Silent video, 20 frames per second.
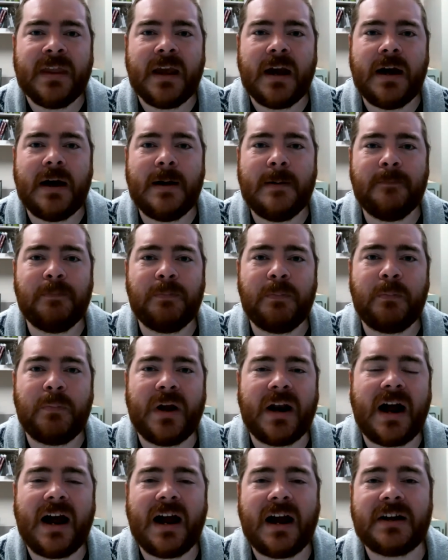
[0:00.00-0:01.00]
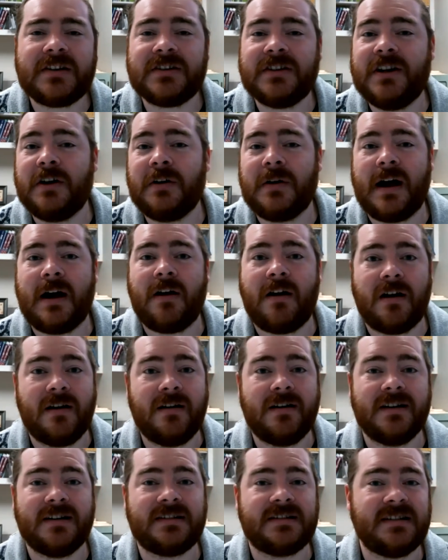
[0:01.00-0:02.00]
But I also know how
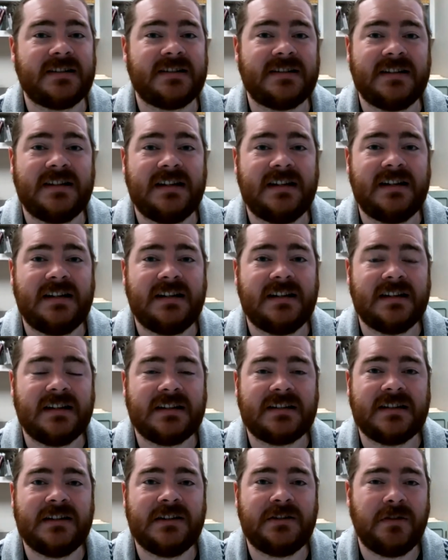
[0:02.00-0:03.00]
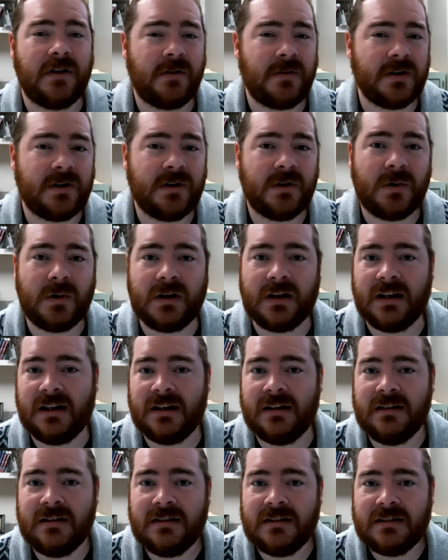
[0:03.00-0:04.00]
hard it is to sit and listen to a
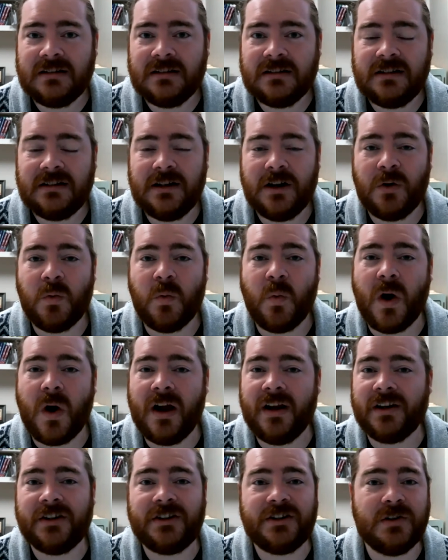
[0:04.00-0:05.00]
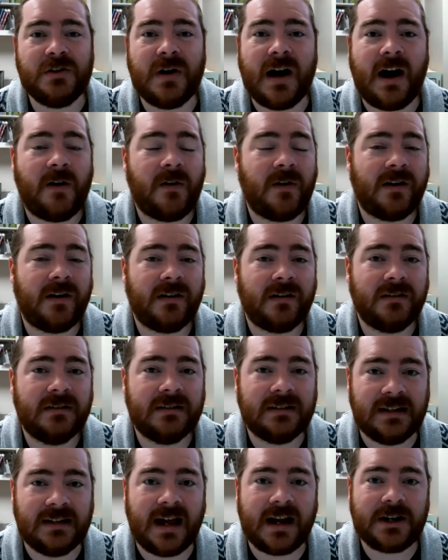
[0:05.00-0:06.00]
recorded 1 to 2 hour
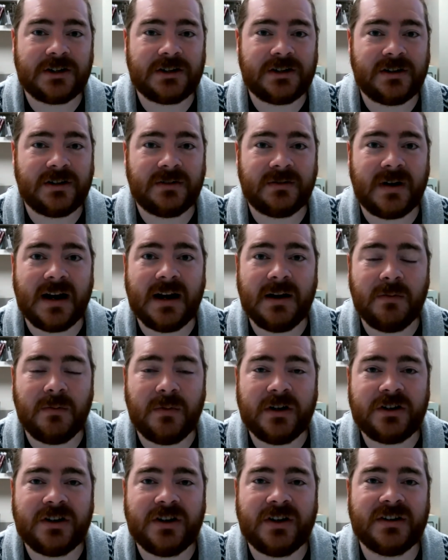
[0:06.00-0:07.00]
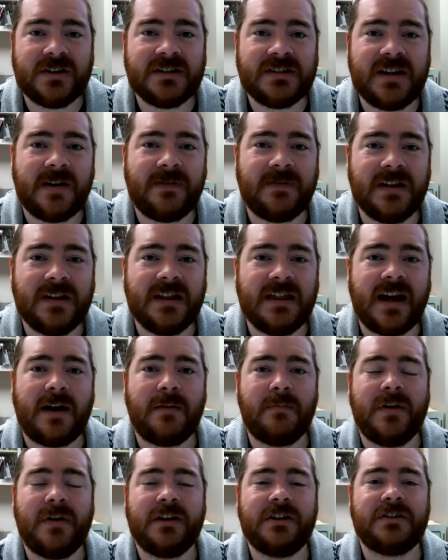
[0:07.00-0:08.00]
lecture, right? Which there is definitely
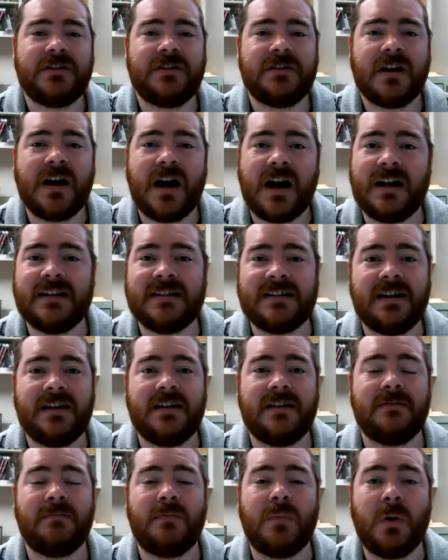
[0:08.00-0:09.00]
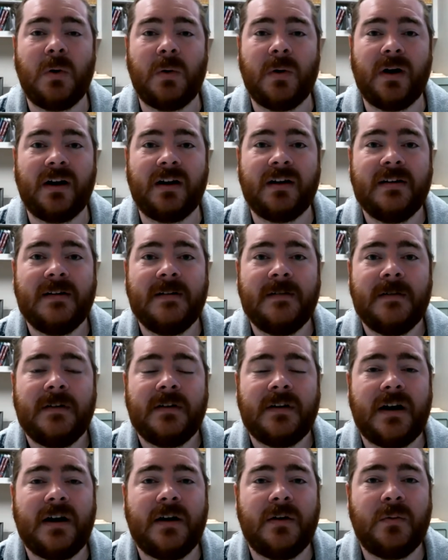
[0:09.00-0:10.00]
that much content and more
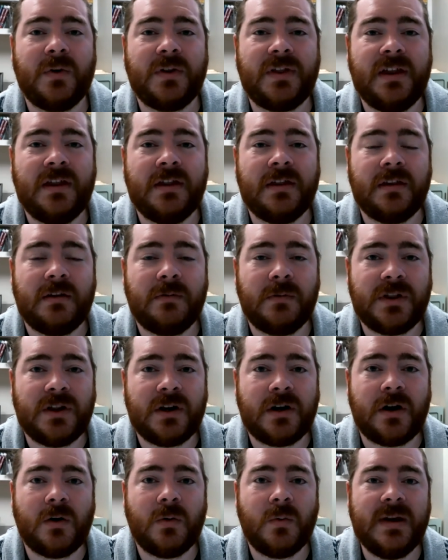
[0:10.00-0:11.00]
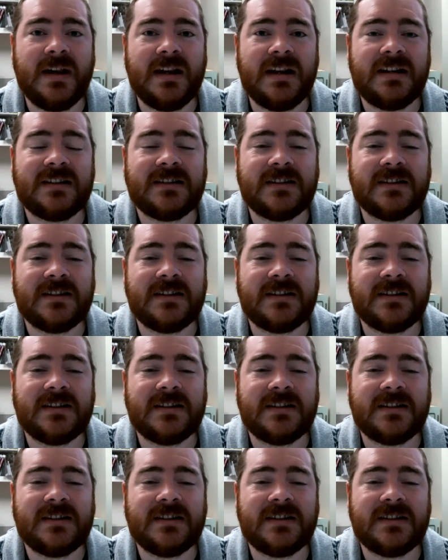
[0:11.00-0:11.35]
within our week.